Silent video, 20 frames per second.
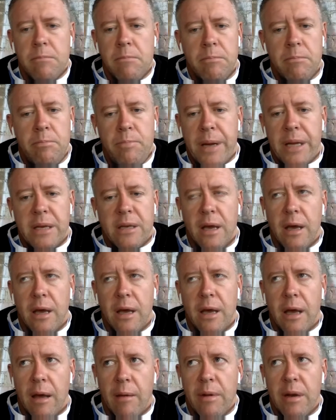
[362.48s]
But yeah,
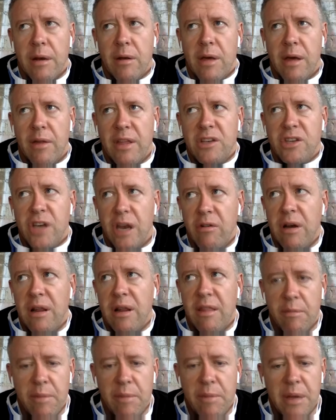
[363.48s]
I think generally
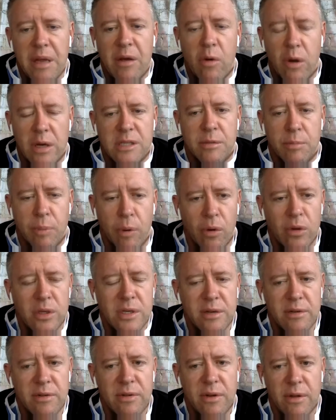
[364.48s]
they've been quite
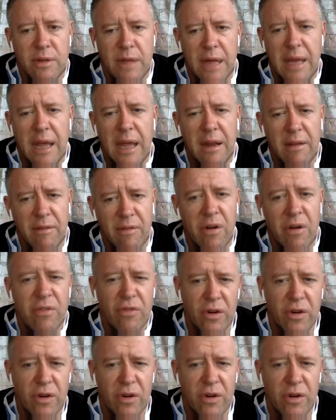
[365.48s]
supportive. They're getting very
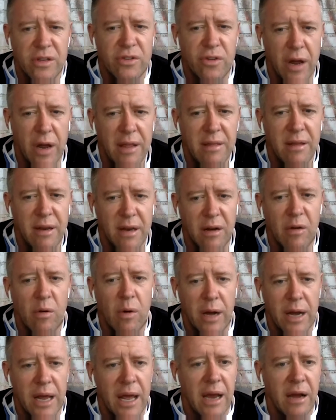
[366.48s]
frustrated and
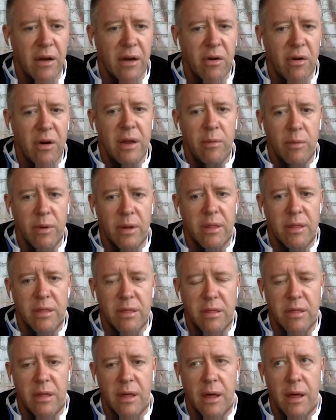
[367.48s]
quite angry with,
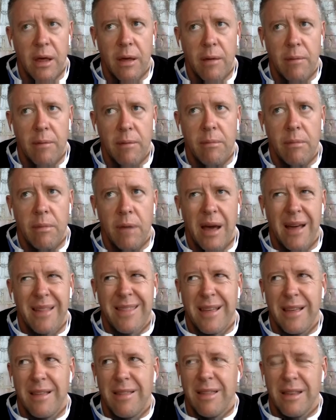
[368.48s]
I
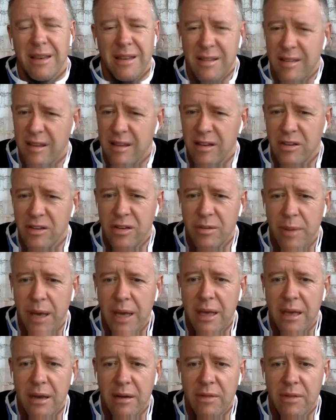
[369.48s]
think, the decision
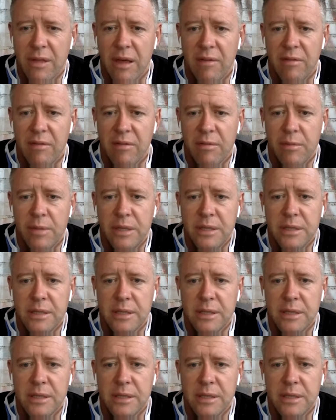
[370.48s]
making of the government,